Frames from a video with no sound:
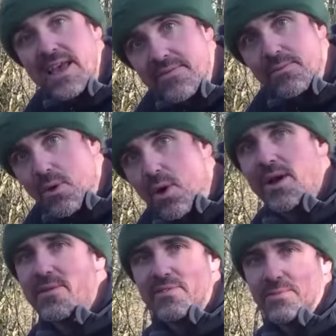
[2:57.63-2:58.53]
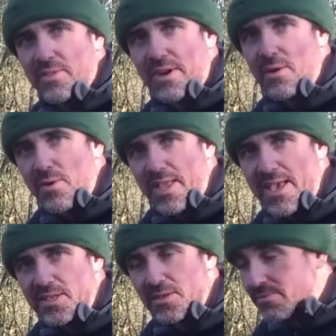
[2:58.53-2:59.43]
it even more comfortable than it already
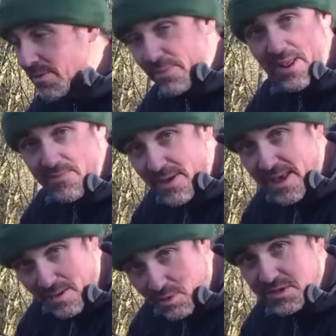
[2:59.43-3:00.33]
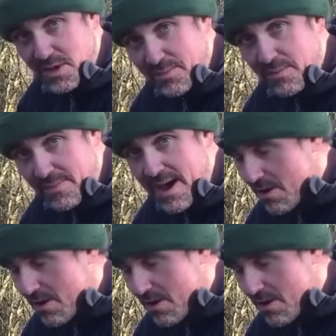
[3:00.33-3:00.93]
is. But believe me, it wasn't a problem